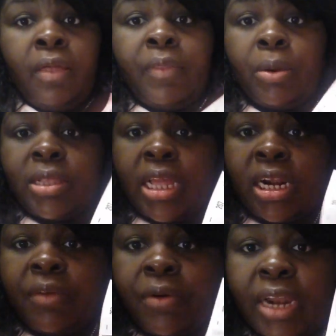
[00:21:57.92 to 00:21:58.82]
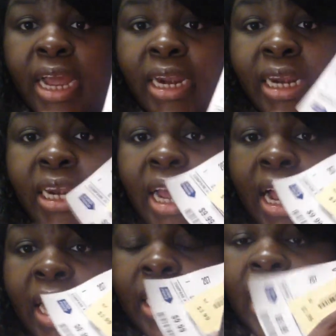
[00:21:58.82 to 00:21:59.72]
They were selling it for
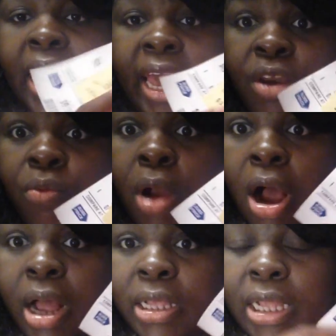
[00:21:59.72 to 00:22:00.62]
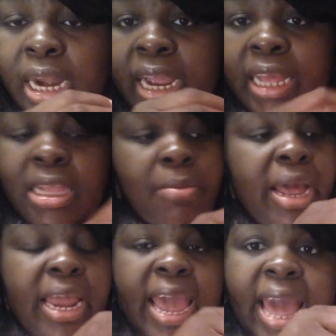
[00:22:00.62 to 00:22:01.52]
$9.99 in Ross, and I guess
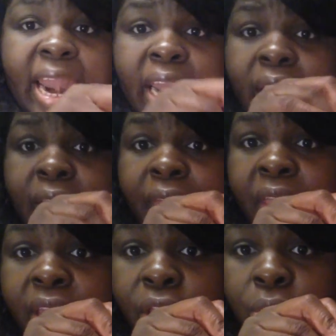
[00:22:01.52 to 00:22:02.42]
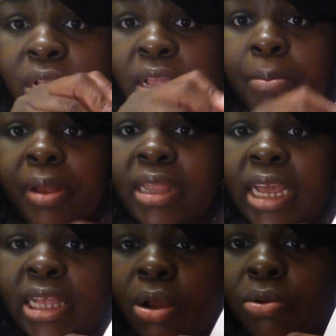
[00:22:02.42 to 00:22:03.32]
somebody had it and they didn't use it, but
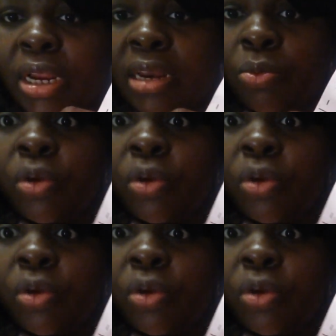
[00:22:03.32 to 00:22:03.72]
they sold it.